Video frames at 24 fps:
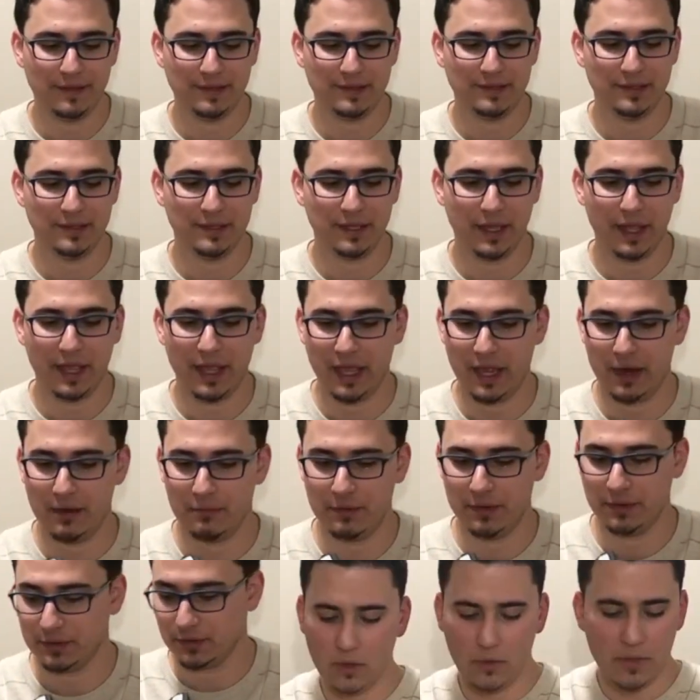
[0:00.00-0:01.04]
fits in the
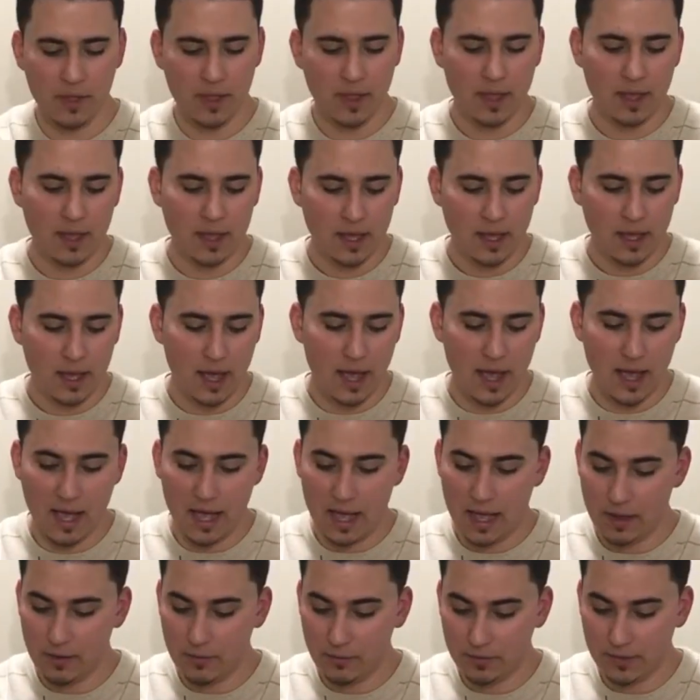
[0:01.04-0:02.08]
camera. So
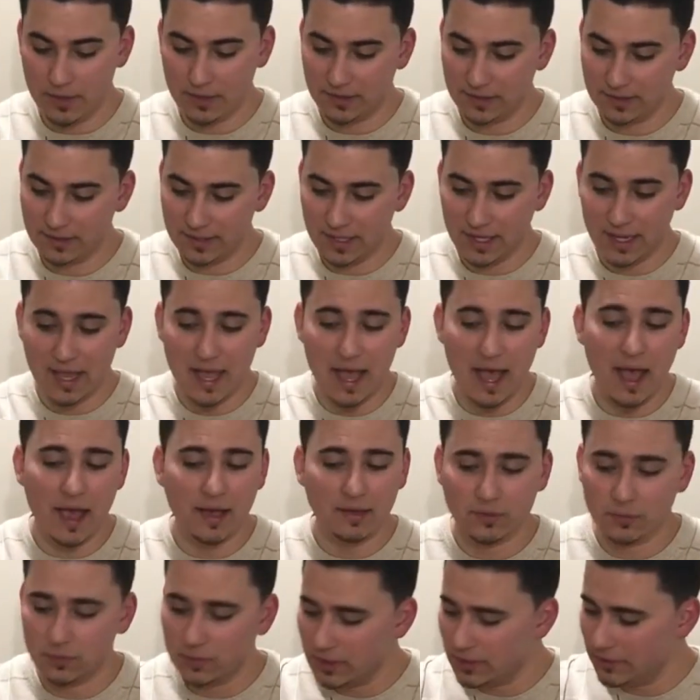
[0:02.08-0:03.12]
this is it,
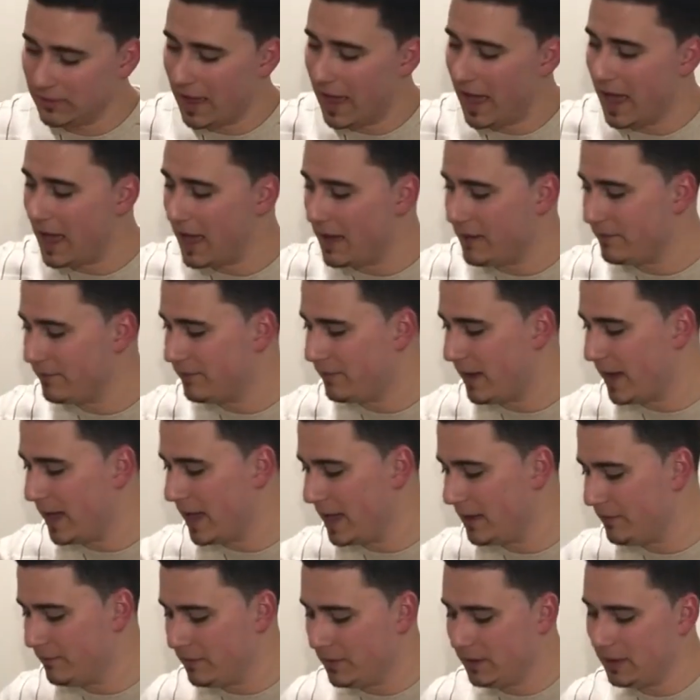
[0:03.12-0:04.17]
guys. We have
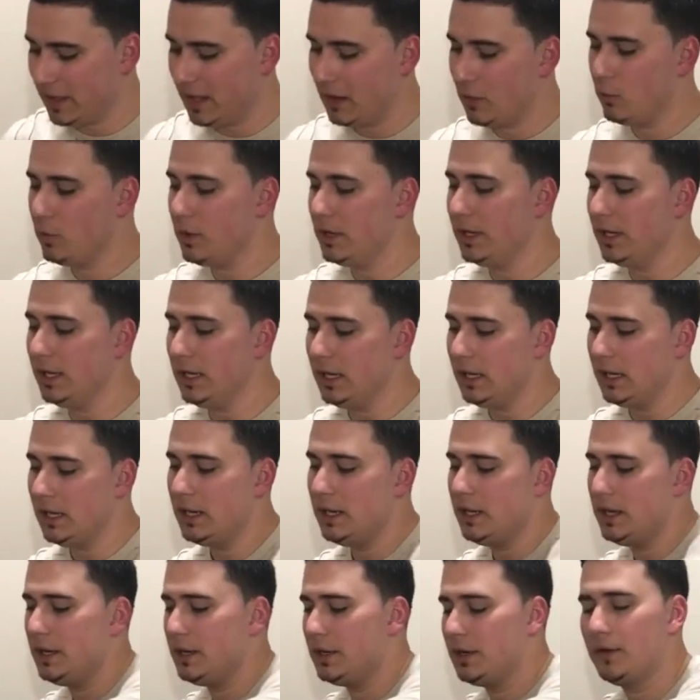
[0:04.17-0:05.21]
everything we need
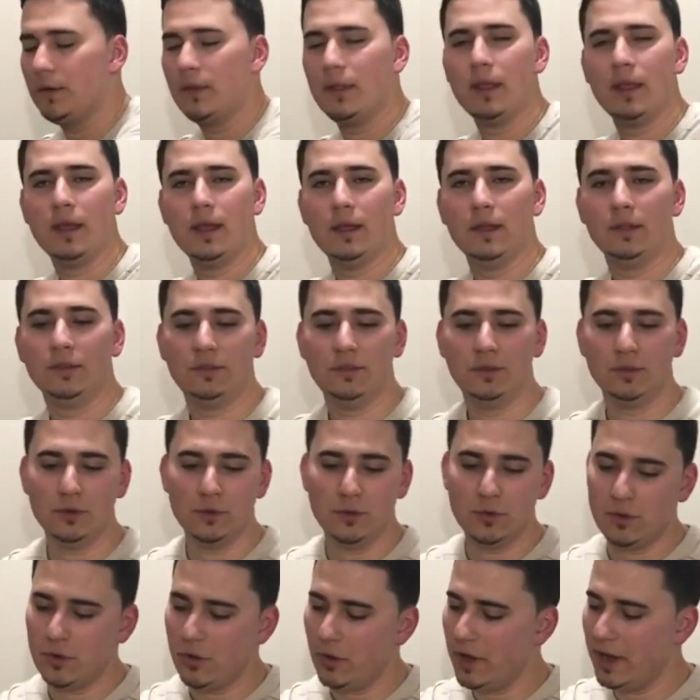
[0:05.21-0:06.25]
here
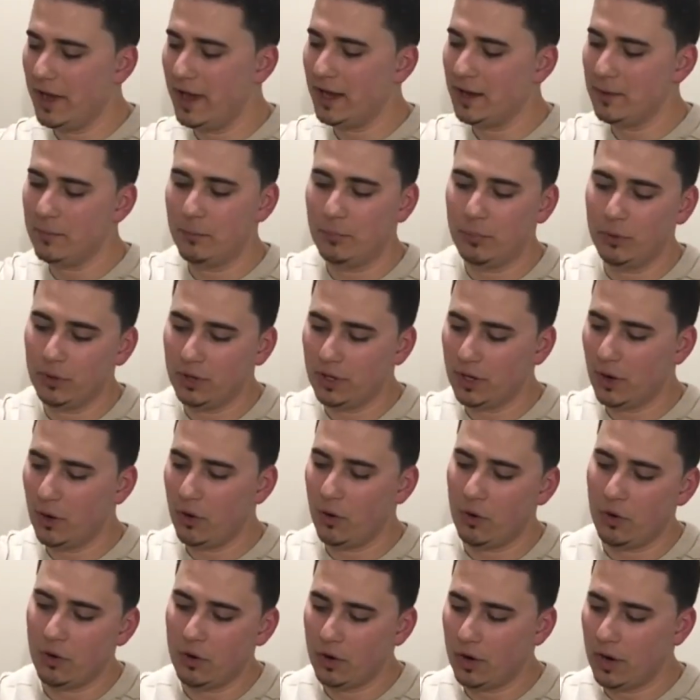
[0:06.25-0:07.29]
to go ahead and put
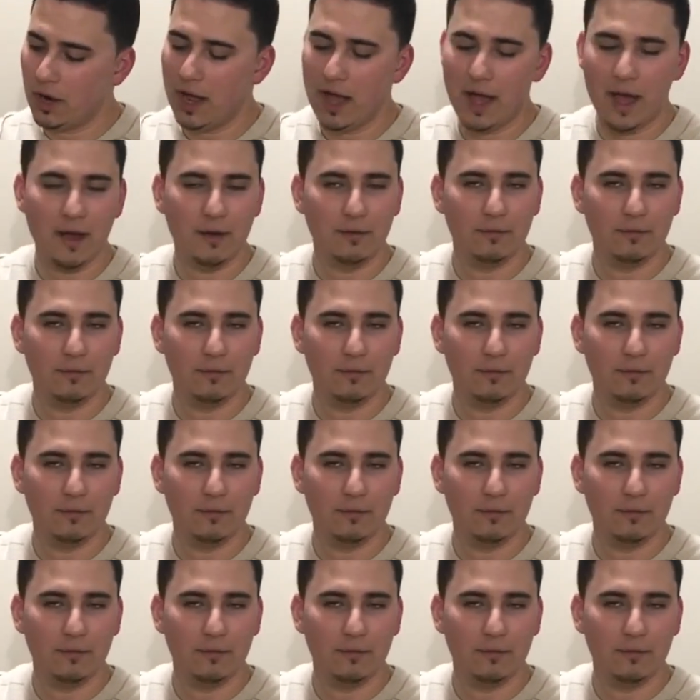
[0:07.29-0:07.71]
our